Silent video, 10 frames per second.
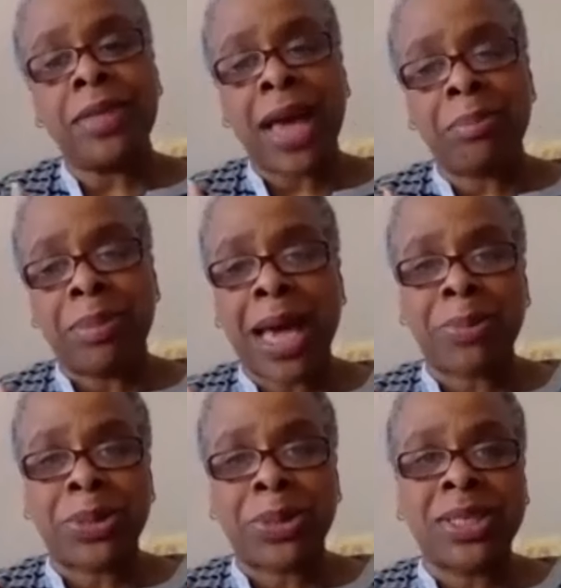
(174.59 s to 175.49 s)
that
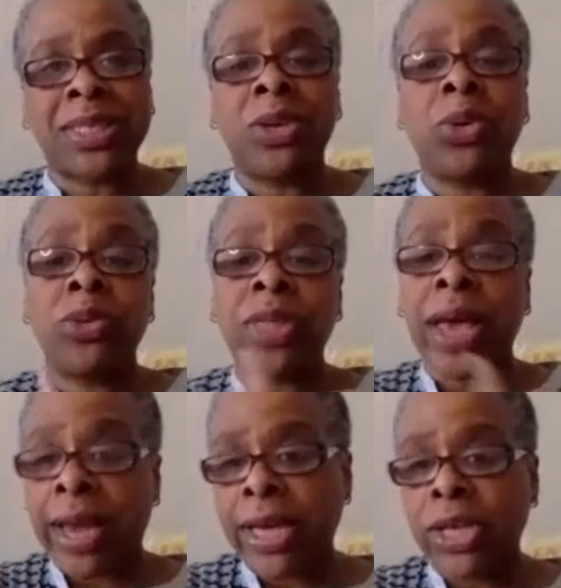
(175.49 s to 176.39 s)
Black person or
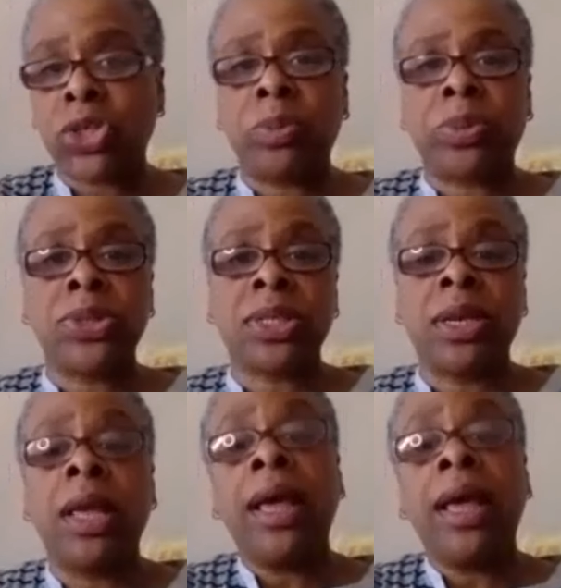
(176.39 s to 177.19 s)
that Asian person.